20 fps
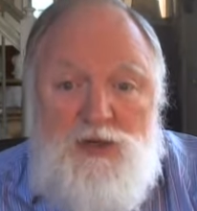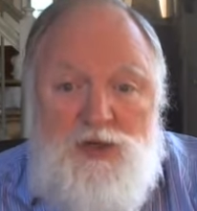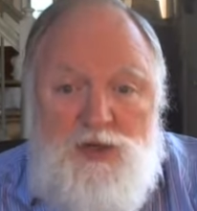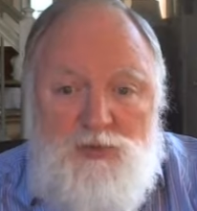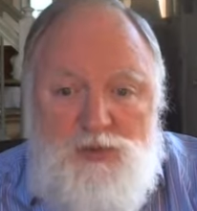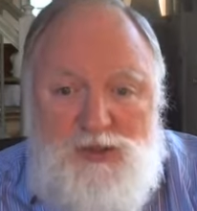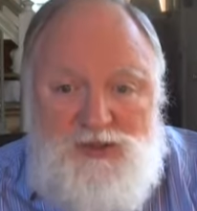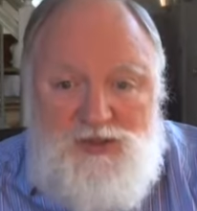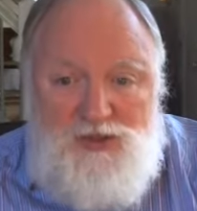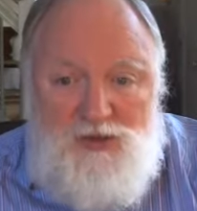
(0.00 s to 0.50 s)
to
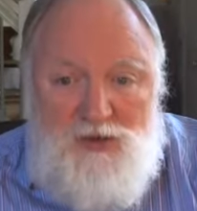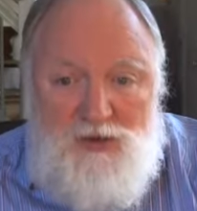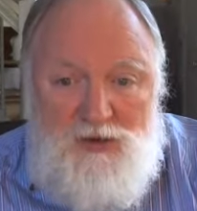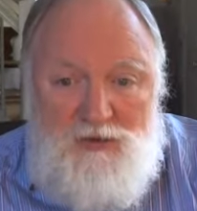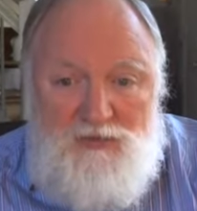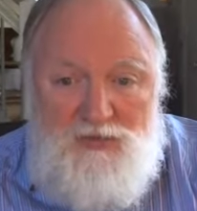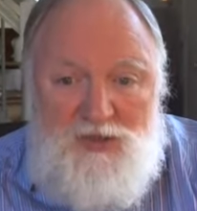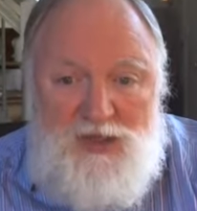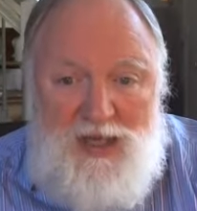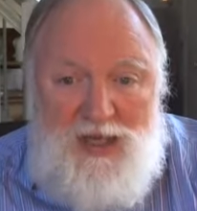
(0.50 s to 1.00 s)

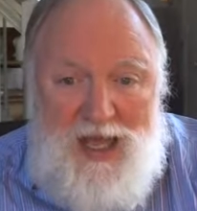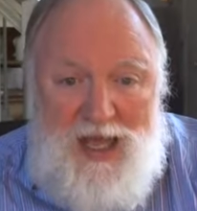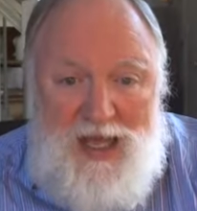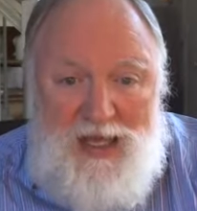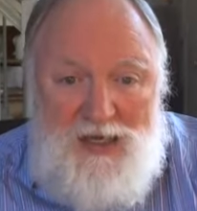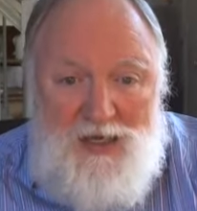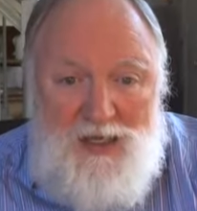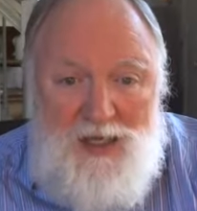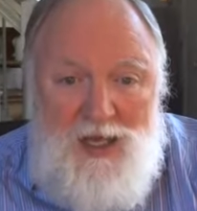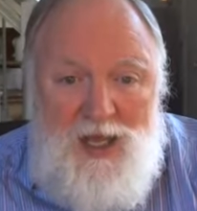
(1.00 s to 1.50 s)
preserve the
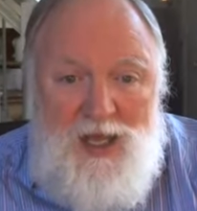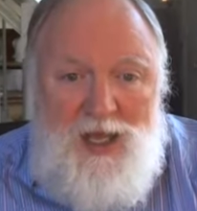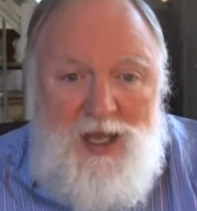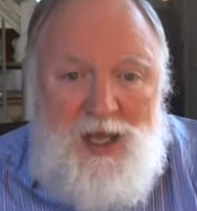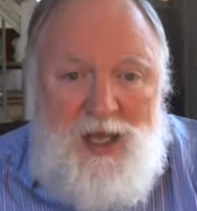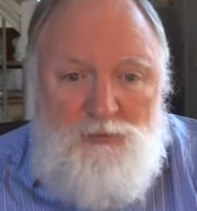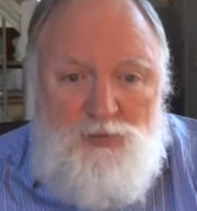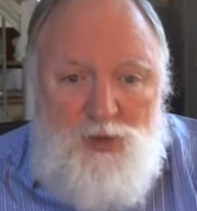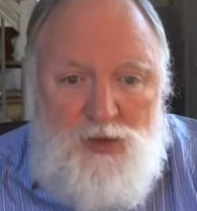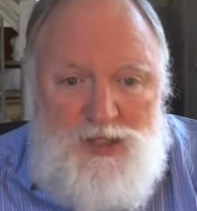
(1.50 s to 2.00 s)
land
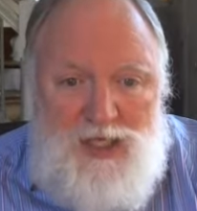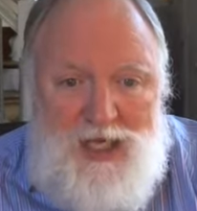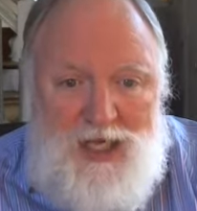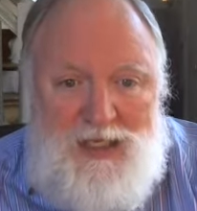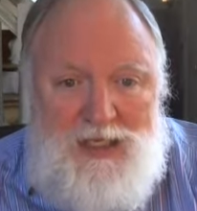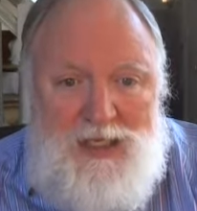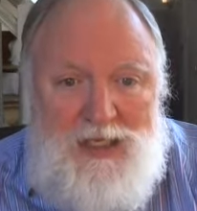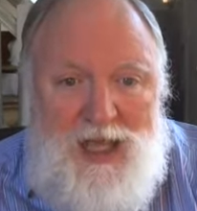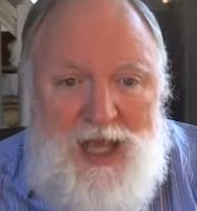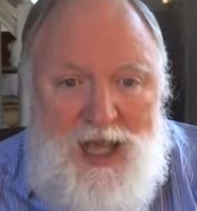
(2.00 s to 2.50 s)
and
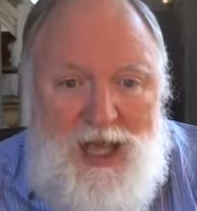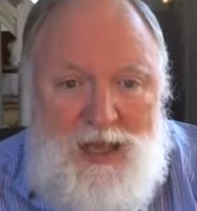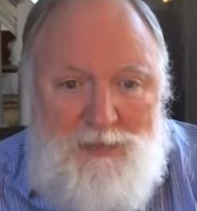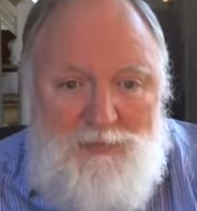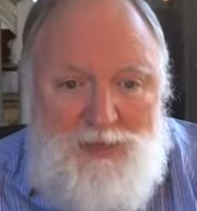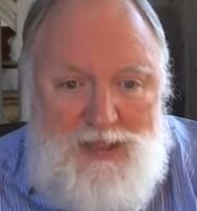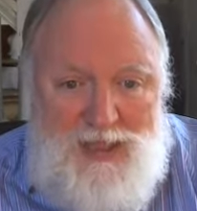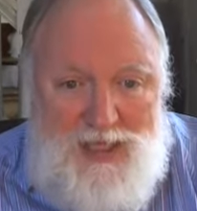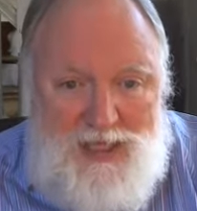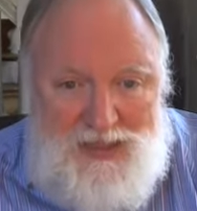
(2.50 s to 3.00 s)
protect
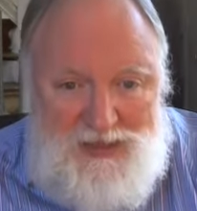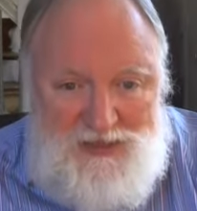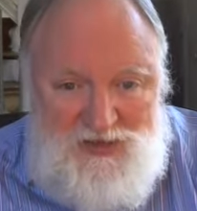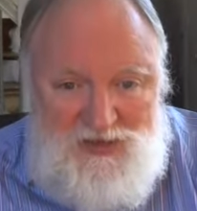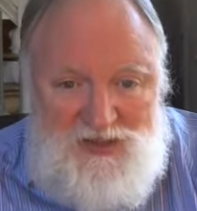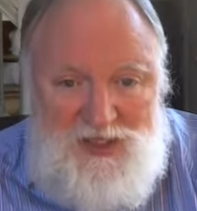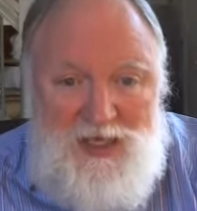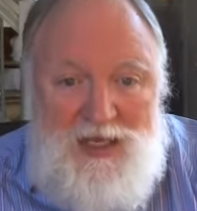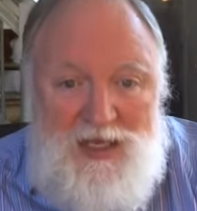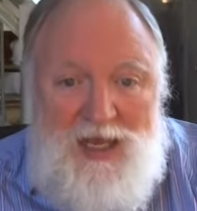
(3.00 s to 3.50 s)

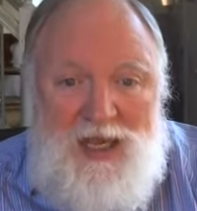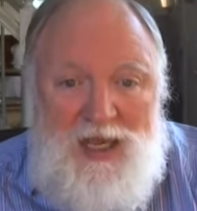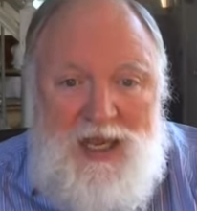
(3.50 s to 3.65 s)
habitats